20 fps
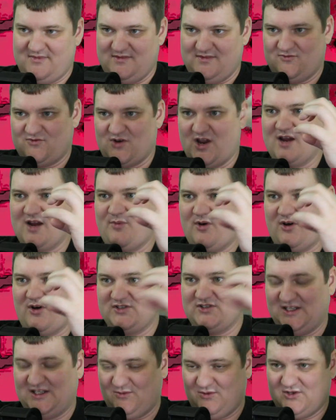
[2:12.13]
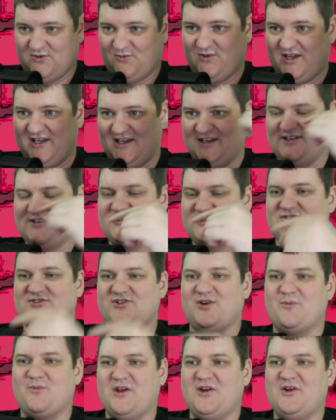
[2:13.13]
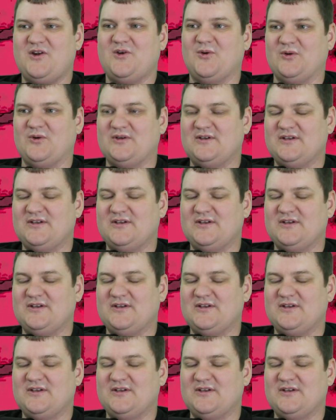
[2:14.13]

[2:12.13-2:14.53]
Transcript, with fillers: Dragon Ball Z with the rings or something, or,